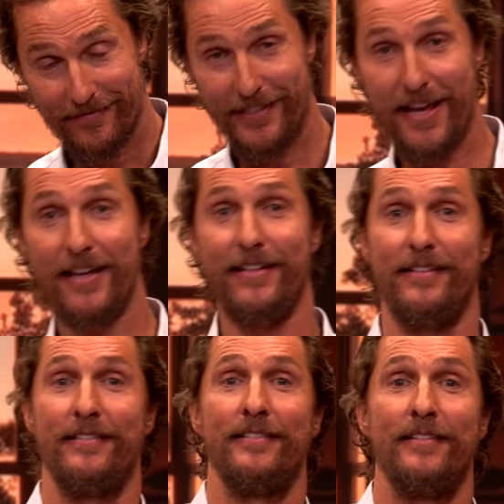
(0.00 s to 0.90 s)
Yay.
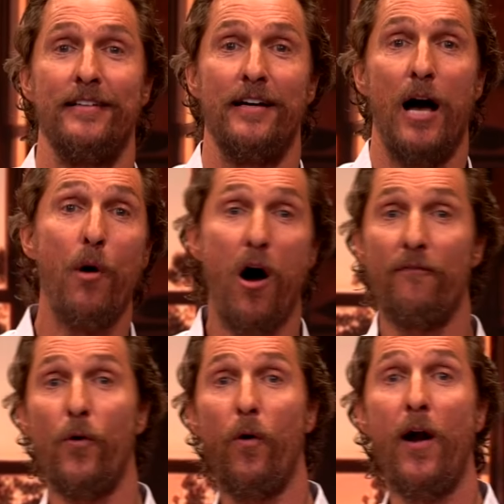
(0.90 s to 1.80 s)
I'm all
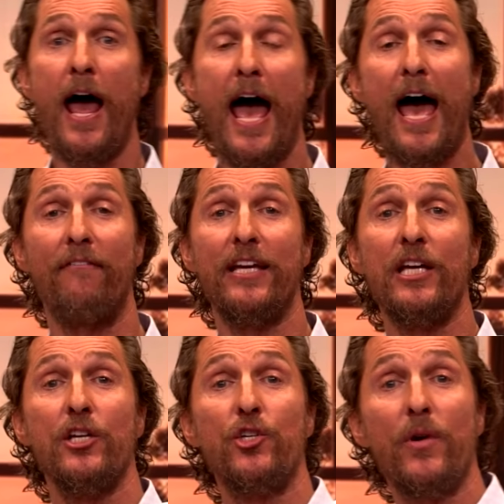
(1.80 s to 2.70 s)
for having
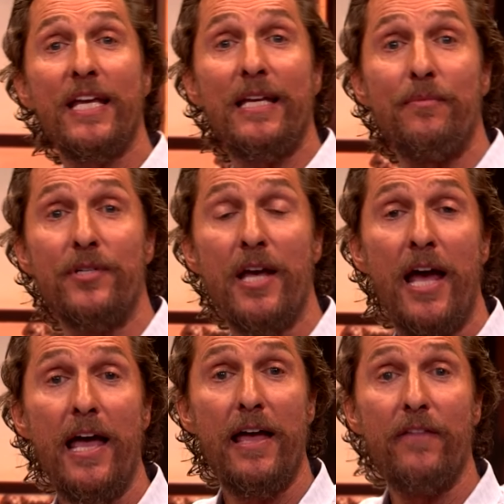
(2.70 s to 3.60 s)
dreams
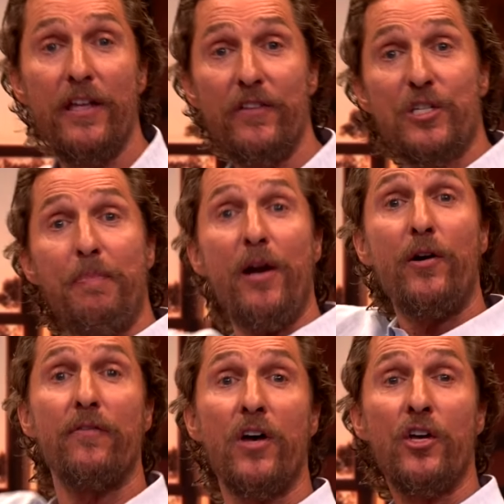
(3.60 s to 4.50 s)
and the spirit
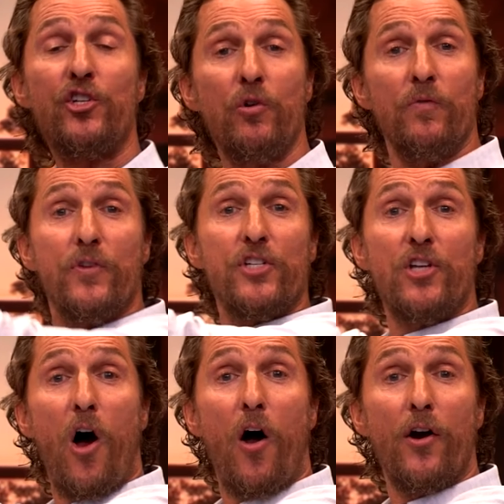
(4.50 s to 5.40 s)
of shooting for the
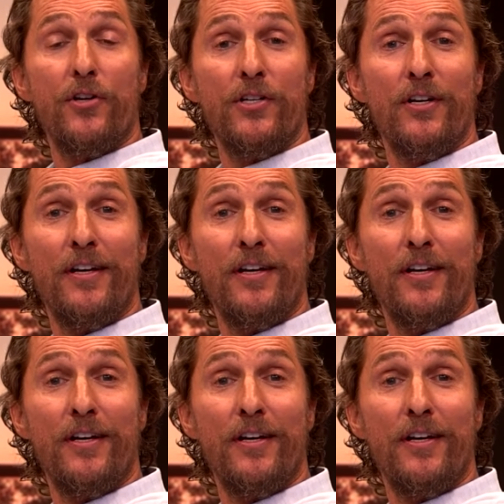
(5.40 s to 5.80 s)
stars,